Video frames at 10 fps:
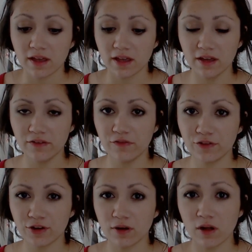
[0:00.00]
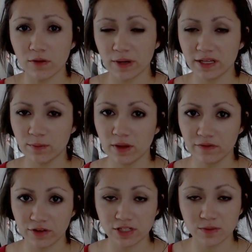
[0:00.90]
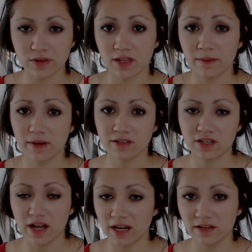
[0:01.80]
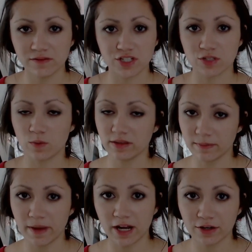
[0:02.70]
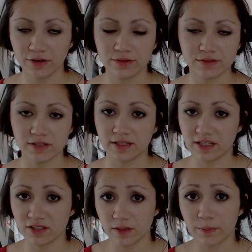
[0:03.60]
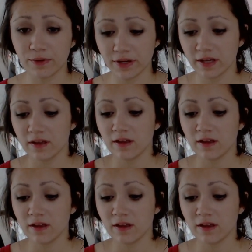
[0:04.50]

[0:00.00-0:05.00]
If you're already well versed with them and kind of just want the macros and get to the point,